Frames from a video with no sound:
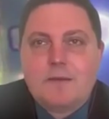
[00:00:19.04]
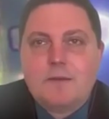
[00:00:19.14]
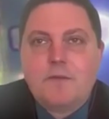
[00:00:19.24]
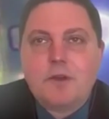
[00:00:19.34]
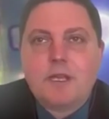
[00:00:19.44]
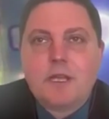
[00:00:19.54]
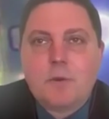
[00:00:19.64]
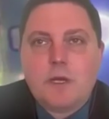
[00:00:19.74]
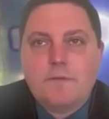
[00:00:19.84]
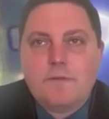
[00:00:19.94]
you've got to get
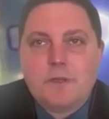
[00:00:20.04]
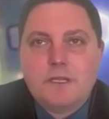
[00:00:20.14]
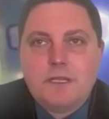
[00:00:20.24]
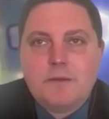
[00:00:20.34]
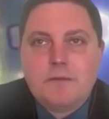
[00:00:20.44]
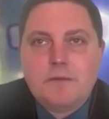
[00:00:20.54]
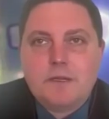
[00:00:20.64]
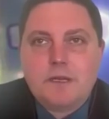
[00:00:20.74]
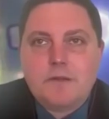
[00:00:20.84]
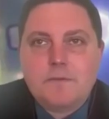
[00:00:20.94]
away from the
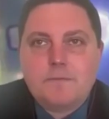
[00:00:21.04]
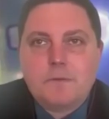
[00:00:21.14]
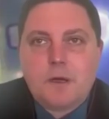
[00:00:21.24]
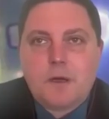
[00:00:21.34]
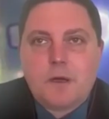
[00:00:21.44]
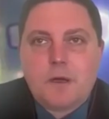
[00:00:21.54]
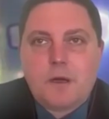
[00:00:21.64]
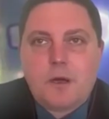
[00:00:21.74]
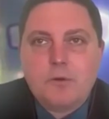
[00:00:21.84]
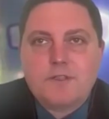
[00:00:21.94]
kind of
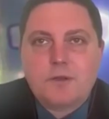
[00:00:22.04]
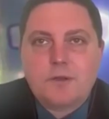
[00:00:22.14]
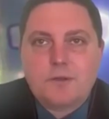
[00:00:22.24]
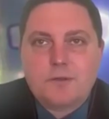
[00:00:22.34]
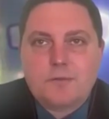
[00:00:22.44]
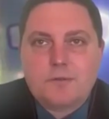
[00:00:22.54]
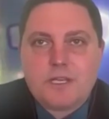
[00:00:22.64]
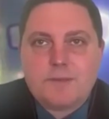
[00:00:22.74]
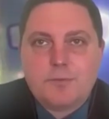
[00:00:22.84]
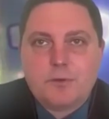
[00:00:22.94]
horizontal
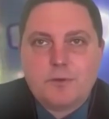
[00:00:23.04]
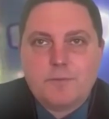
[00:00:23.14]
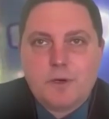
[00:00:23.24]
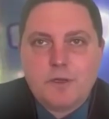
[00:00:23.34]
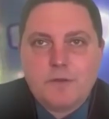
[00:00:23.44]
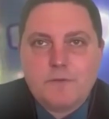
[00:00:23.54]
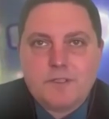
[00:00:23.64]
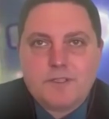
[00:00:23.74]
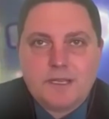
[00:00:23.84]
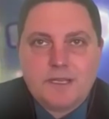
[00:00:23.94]
chessboard model of
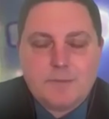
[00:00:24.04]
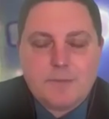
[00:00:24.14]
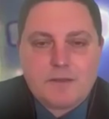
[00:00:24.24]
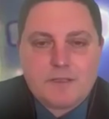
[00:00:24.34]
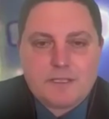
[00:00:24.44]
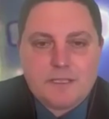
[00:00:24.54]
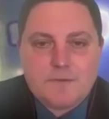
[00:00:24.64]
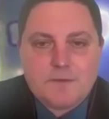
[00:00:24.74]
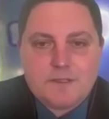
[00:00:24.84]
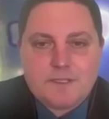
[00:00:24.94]
just thinking about
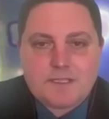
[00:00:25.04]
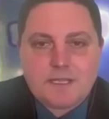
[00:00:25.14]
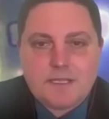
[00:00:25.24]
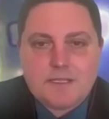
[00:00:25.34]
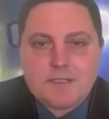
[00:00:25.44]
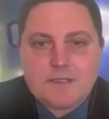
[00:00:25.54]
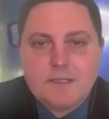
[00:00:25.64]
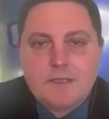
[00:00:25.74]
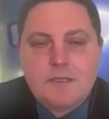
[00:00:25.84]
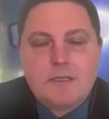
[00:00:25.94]
states versus states.
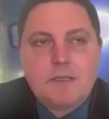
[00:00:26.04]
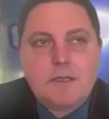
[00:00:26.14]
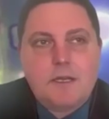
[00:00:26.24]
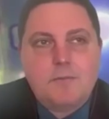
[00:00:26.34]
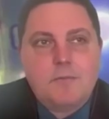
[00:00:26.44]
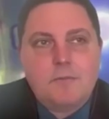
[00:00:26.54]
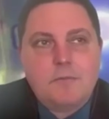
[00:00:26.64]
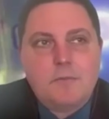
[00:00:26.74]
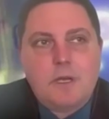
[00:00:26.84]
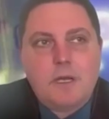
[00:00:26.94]

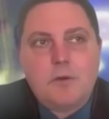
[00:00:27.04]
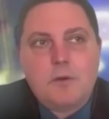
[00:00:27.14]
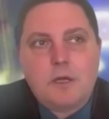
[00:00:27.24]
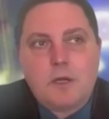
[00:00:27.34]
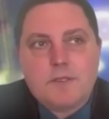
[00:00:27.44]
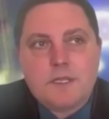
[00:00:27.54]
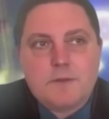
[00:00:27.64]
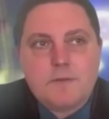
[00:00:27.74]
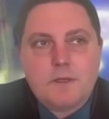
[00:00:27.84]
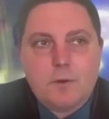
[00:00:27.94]
My whole
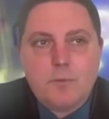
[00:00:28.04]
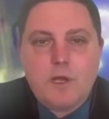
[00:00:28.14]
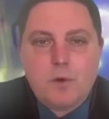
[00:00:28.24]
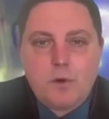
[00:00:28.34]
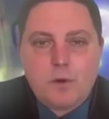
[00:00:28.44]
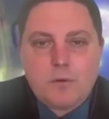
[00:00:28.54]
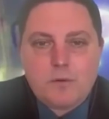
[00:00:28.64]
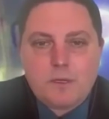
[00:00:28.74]
concept of the omni-war